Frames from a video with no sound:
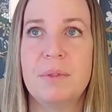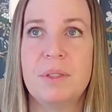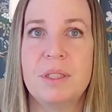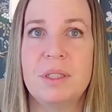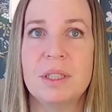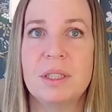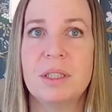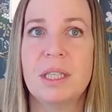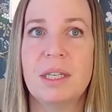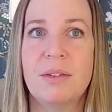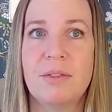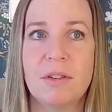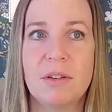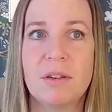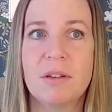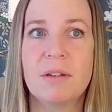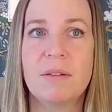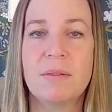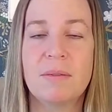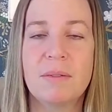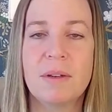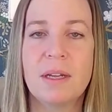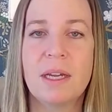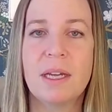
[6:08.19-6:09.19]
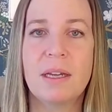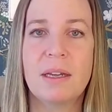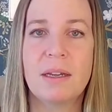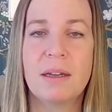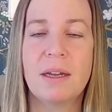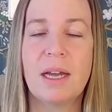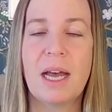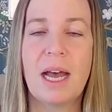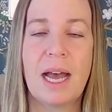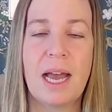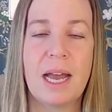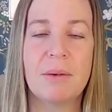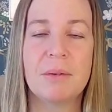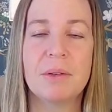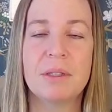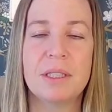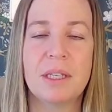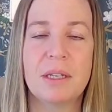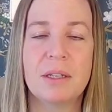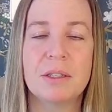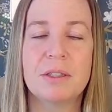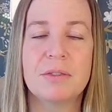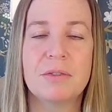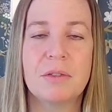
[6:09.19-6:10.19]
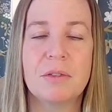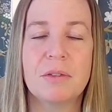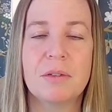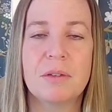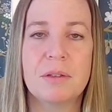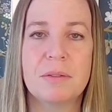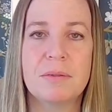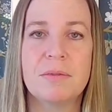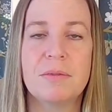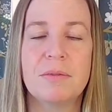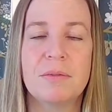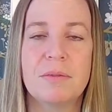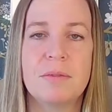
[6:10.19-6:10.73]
deliver high results for